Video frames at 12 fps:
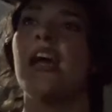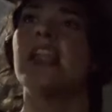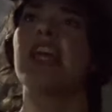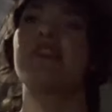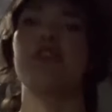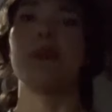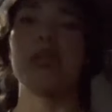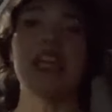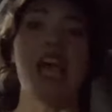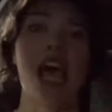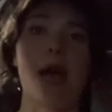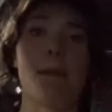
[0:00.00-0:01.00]
Like, for me,
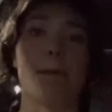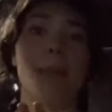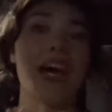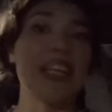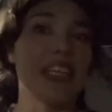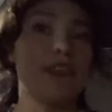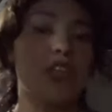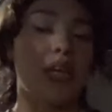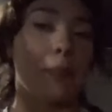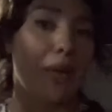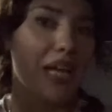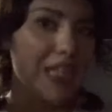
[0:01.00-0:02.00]
at my level
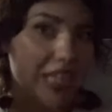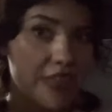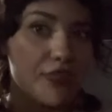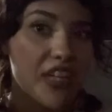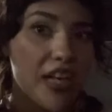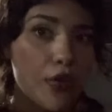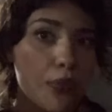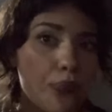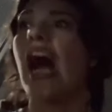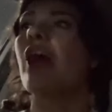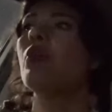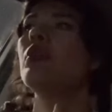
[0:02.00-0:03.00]
in my life now,
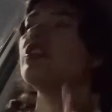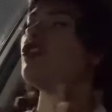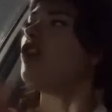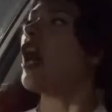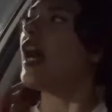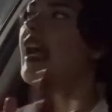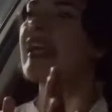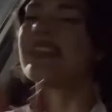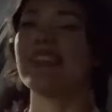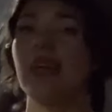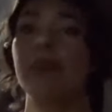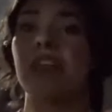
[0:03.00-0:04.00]
I will not
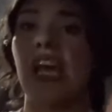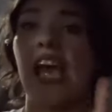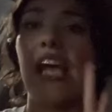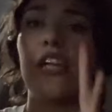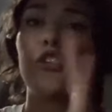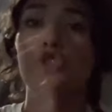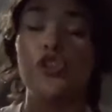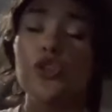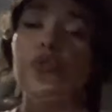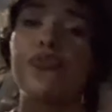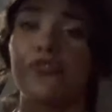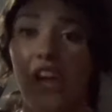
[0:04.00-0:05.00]
accept a
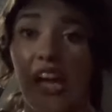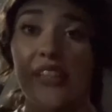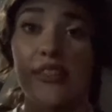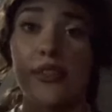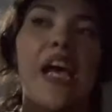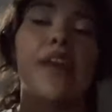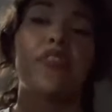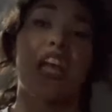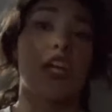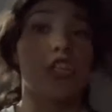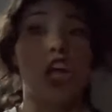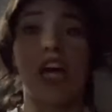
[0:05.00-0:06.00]
new friend if they
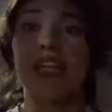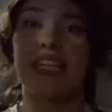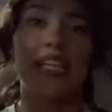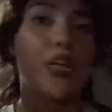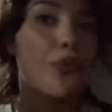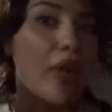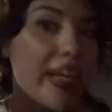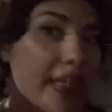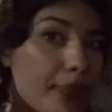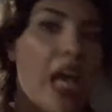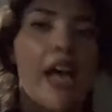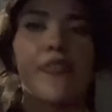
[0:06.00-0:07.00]
are not eating right,
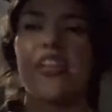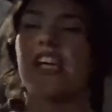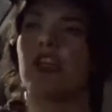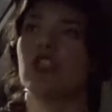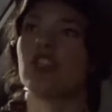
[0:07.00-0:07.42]
if they are